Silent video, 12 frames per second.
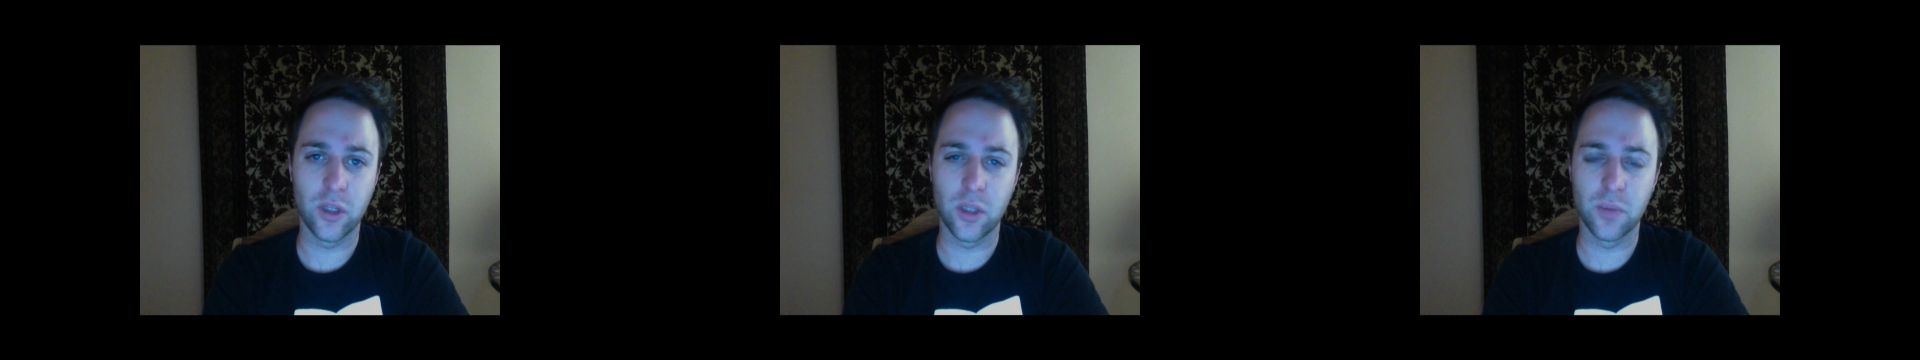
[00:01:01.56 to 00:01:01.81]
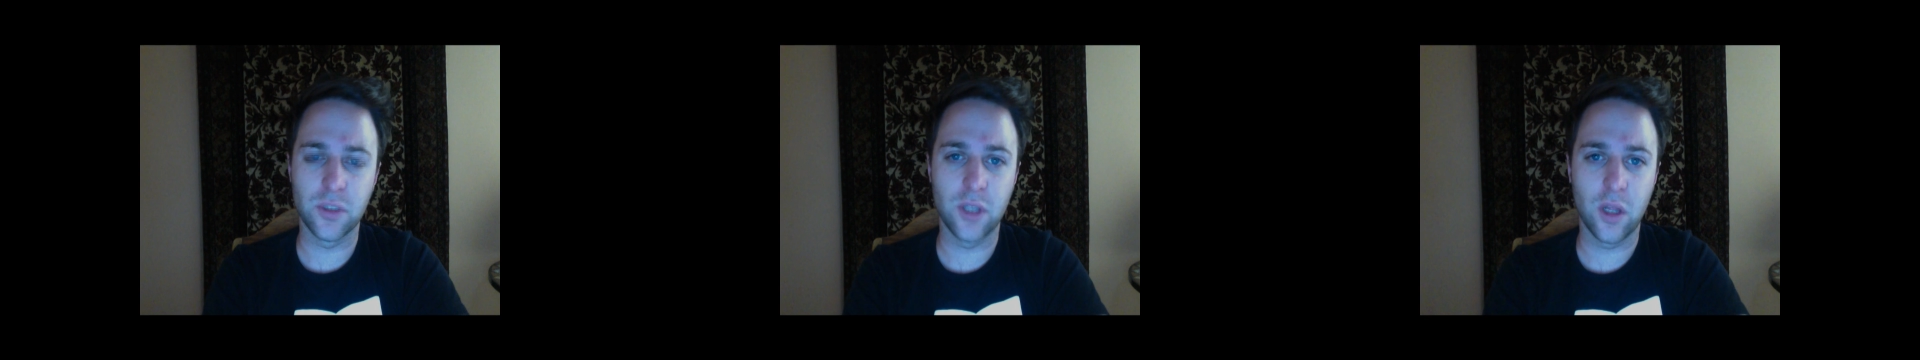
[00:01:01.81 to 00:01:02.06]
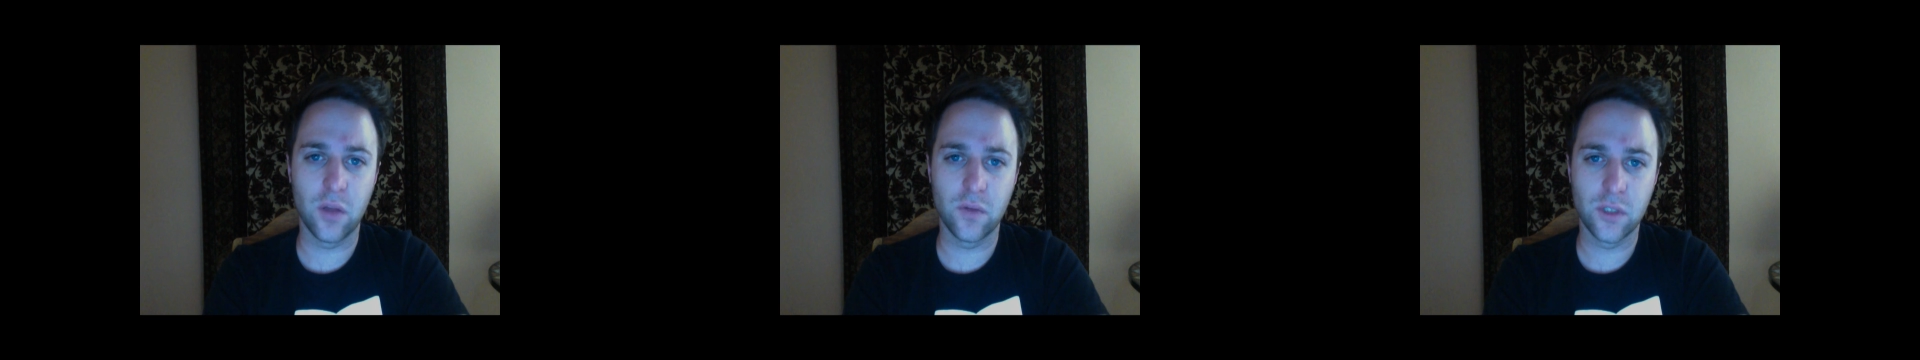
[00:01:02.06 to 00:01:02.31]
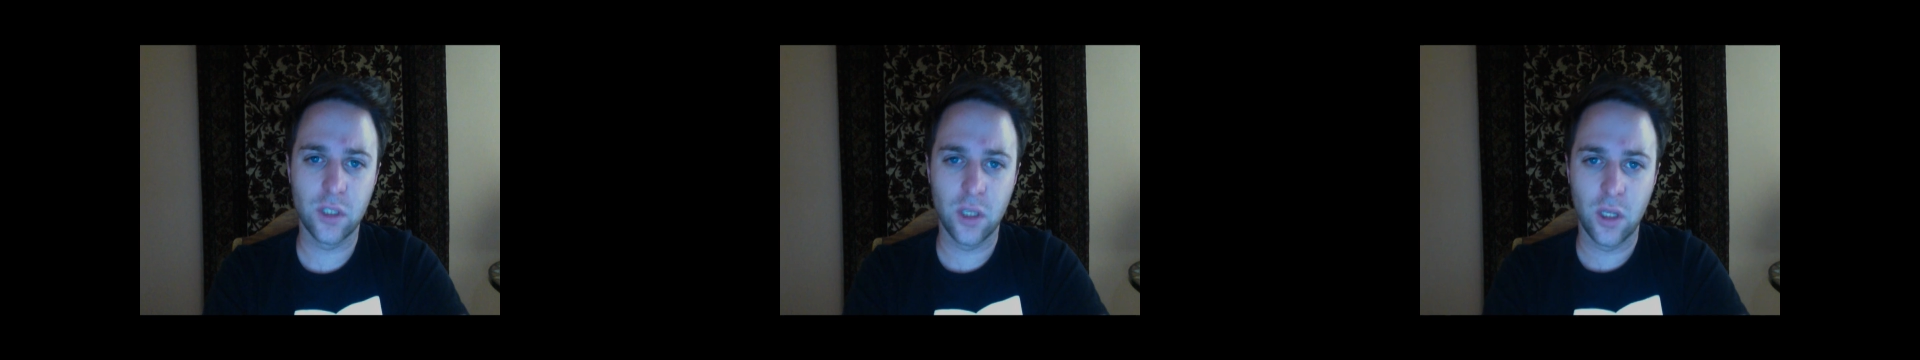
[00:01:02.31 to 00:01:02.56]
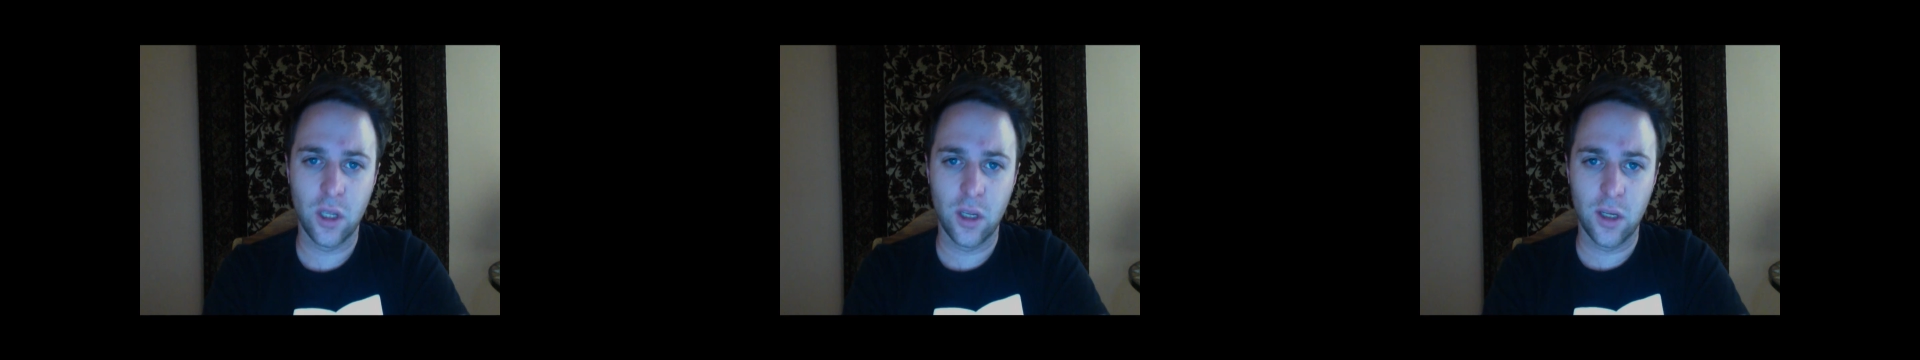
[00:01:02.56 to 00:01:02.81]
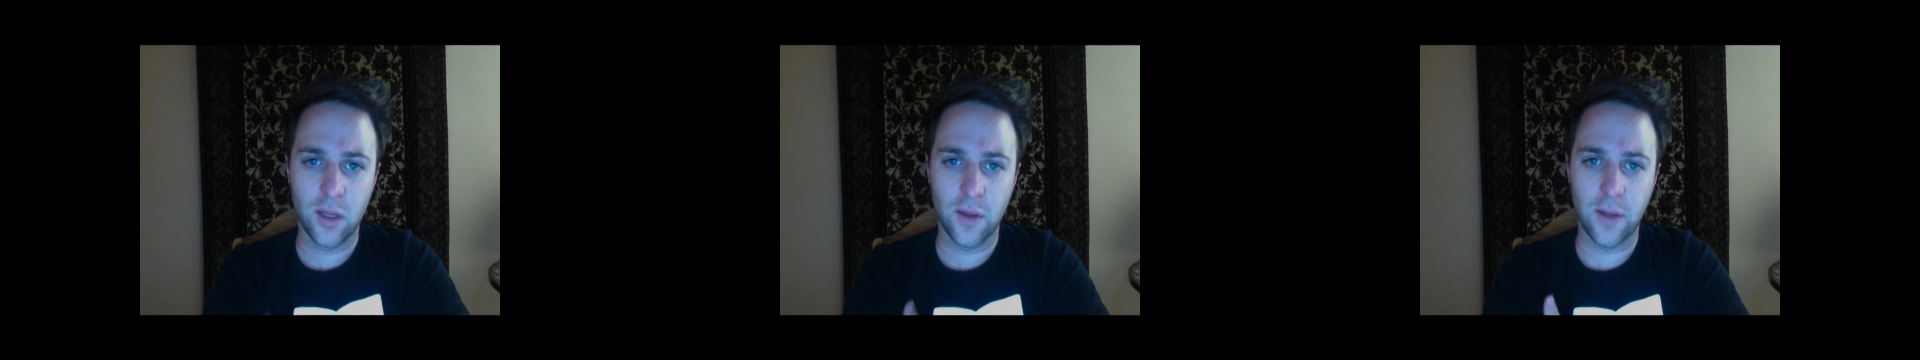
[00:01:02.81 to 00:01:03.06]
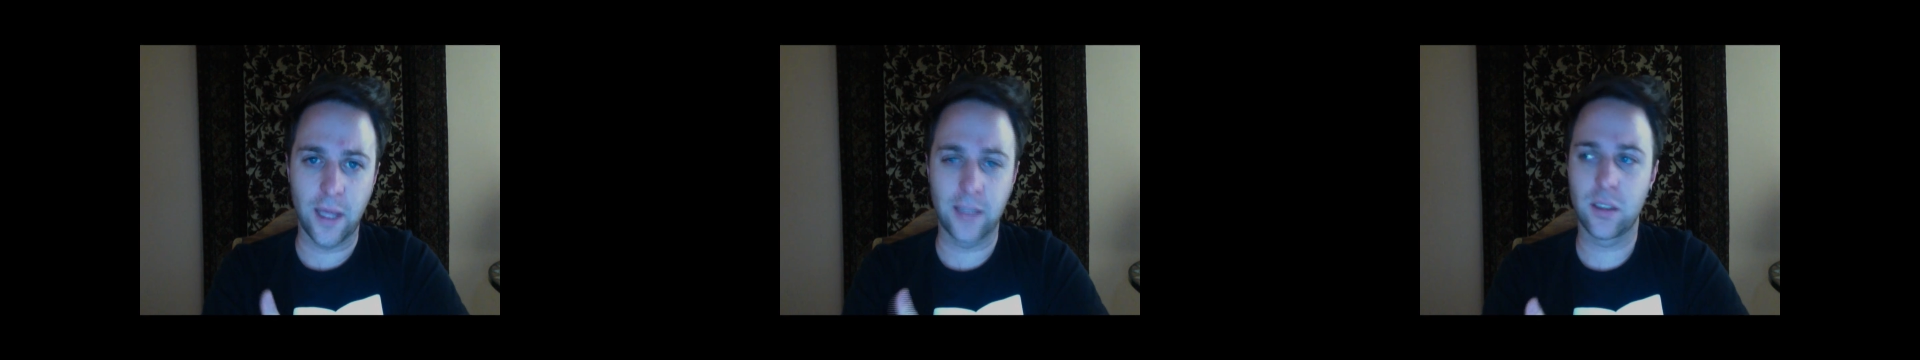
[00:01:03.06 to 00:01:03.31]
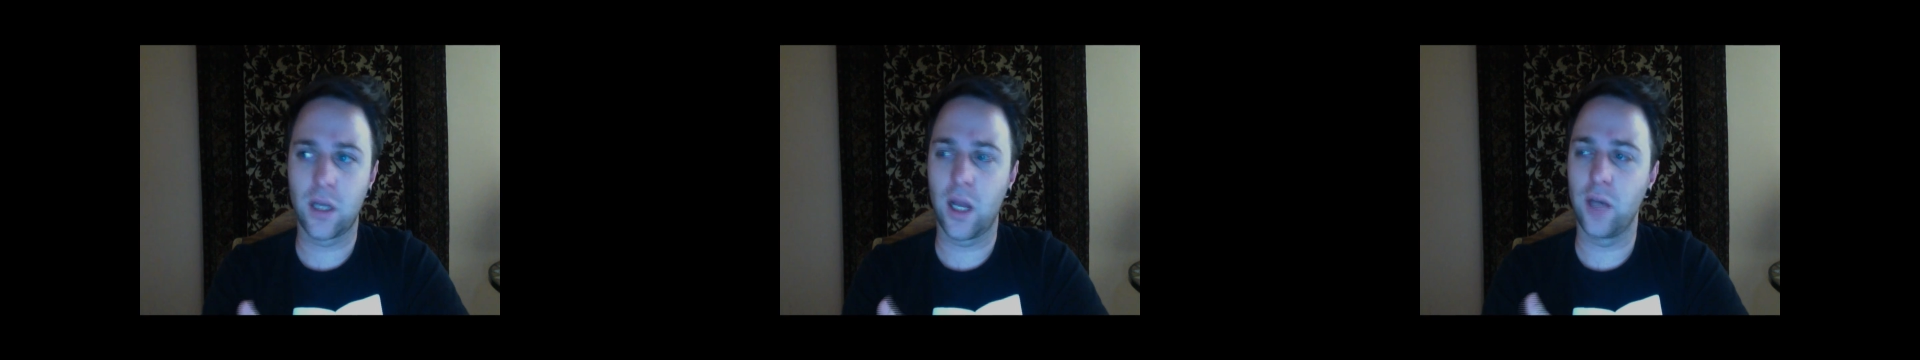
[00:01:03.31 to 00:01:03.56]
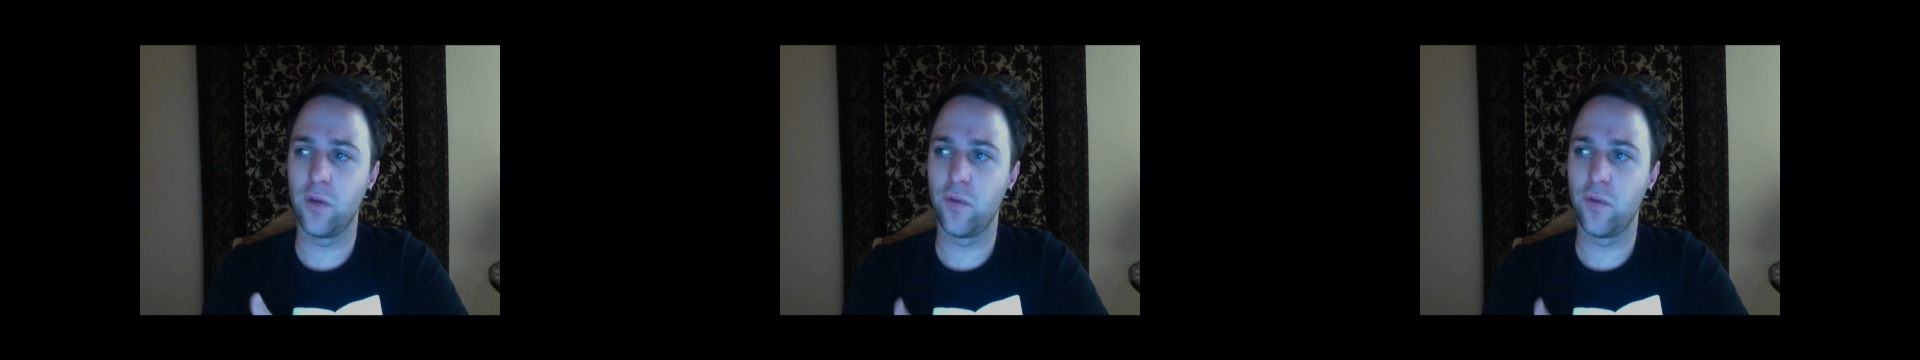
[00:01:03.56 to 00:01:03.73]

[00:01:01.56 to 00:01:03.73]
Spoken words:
themselves, and that kind